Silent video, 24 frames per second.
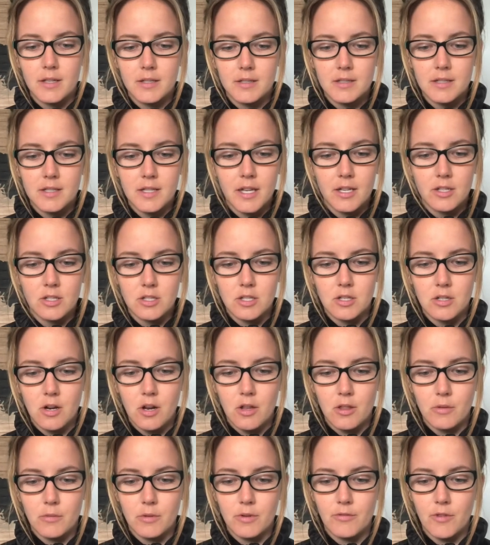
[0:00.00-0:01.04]
attention on
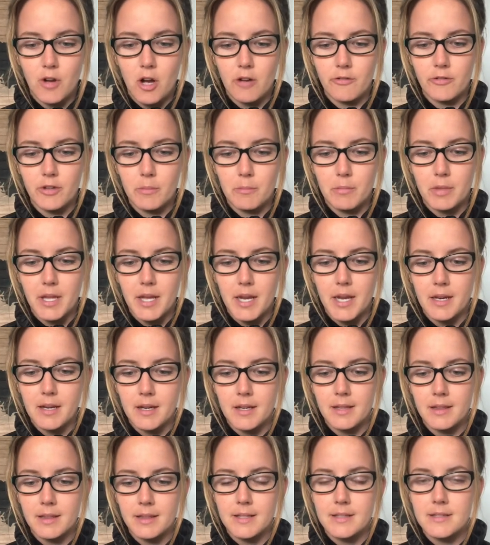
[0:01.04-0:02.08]
the revolving blade,
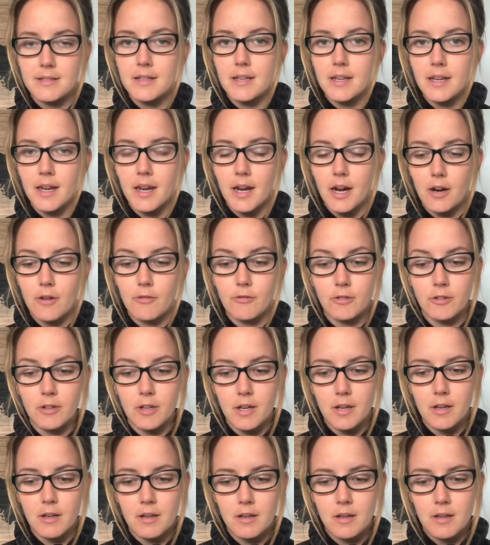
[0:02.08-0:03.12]
listening
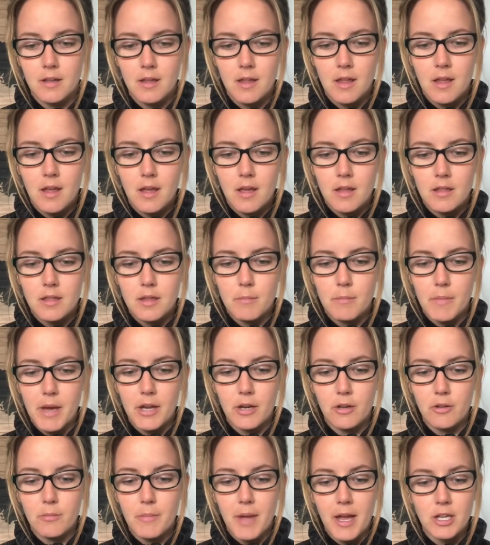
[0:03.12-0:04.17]
carefully. The
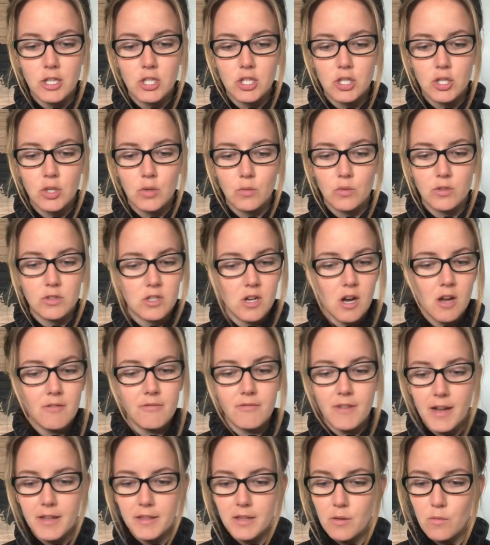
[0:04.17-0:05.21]
metal mesh was not
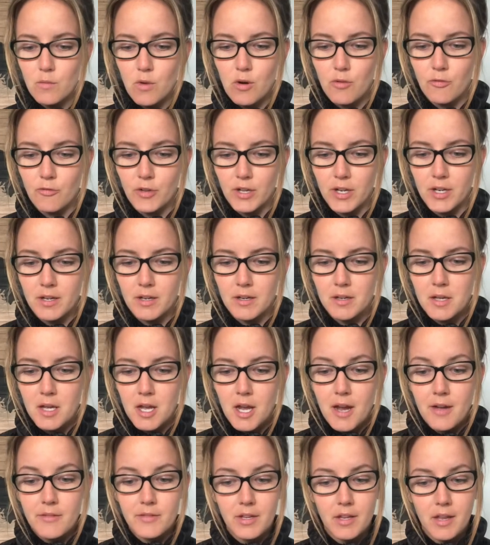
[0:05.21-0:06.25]
finely woven.
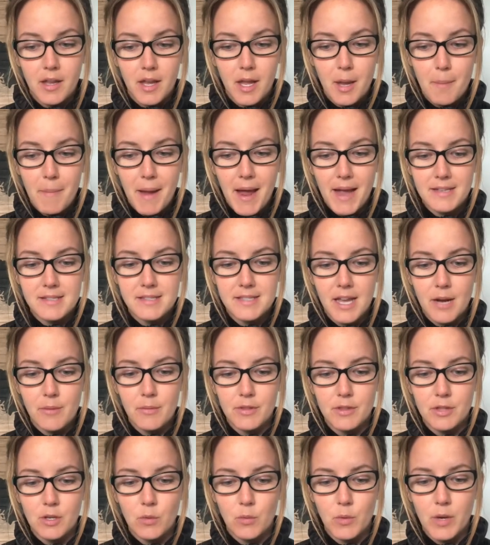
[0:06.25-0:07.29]
They could get past that with
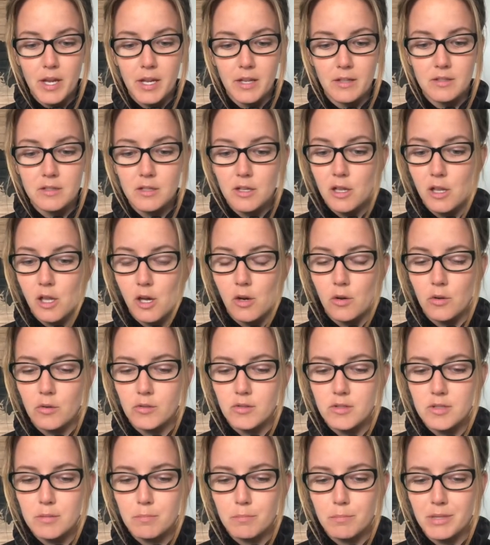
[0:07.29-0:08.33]
their wings
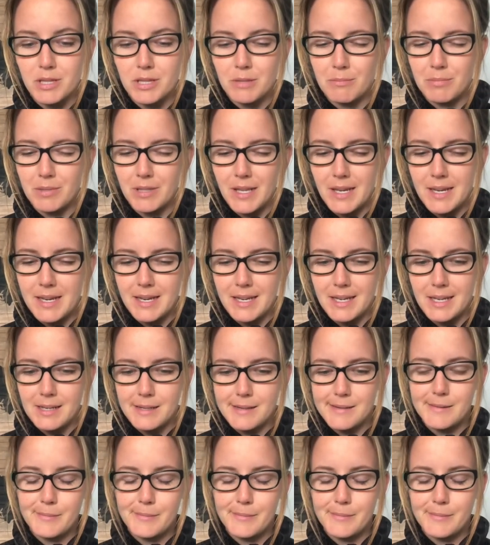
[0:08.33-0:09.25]
closed, but the blade...